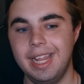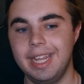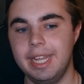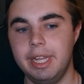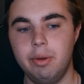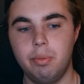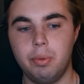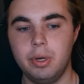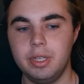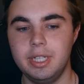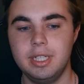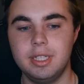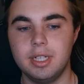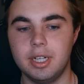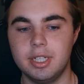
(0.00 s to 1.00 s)
he really
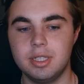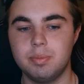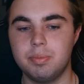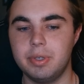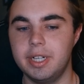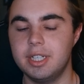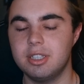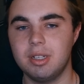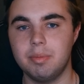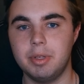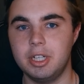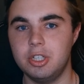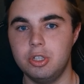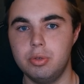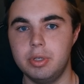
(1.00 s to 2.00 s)
does bring
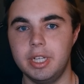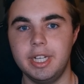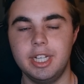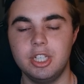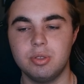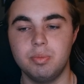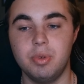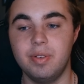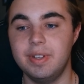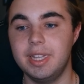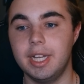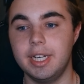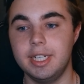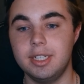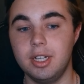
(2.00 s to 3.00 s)
something new to each movie
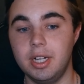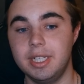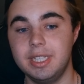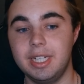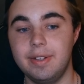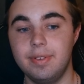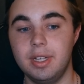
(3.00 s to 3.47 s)
that he does, even